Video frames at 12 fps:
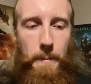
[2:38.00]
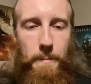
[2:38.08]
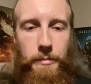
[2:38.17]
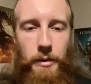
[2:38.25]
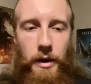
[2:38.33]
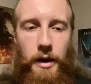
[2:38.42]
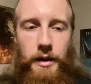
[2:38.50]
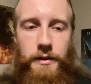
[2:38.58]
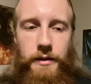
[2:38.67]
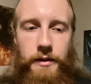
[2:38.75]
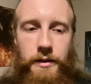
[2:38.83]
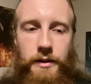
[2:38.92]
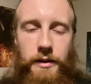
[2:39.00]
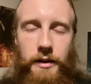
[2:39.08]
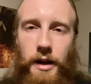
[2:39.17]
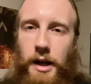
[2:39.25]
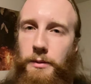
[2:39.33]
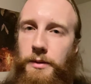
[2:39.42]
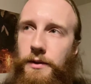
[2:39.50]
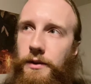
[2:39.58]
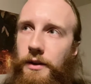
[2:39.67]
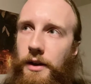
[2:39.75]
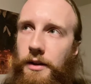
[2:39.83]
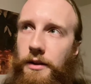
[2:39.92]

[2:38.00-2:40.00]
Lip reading: but I would say